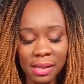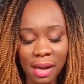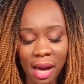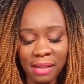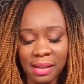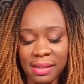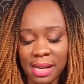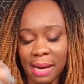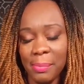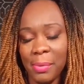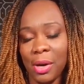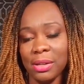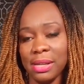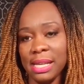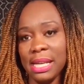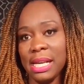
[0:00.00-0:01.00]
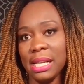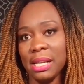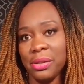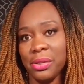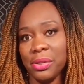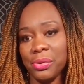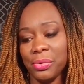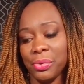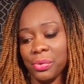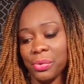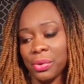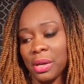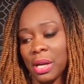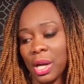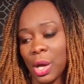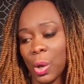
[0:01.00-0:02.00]
The other thing about thinking it through
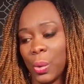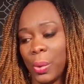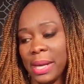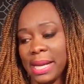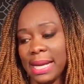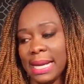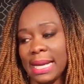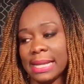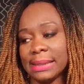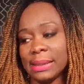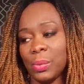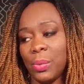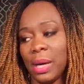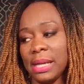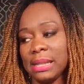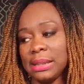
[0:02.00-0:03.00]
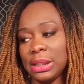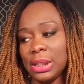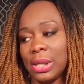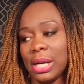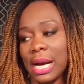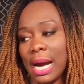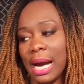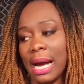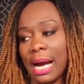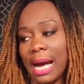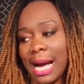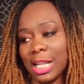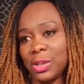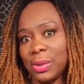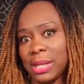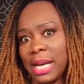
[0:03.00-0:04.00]
quitting is what is your
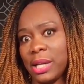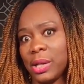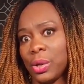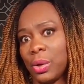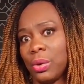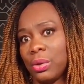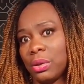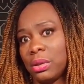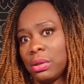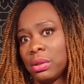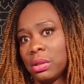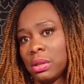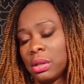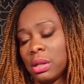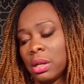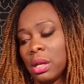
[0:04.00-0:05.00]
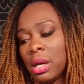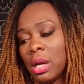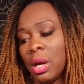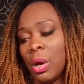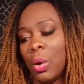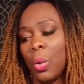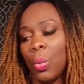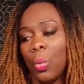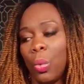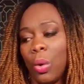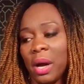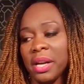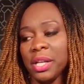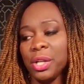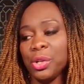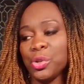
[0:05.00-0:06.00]
actual end goal?
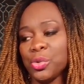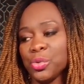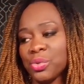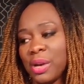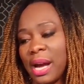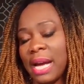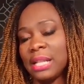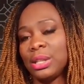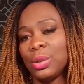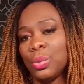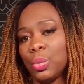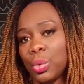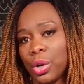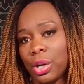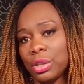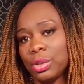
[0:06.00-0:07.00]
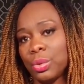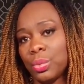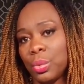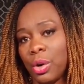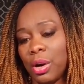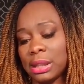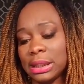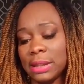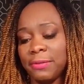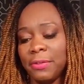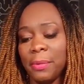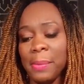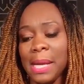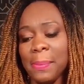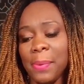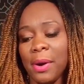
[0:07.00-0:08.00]
What are you trying to work towards? So
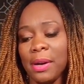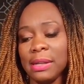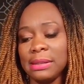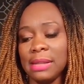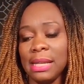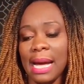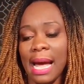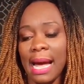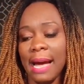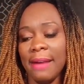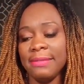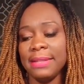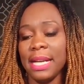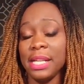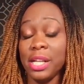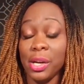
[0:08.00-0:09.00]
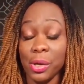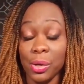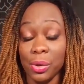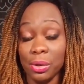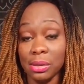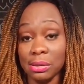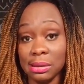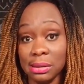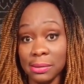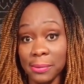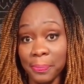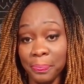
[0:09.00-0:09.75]
for me personally, I have 10 year goals.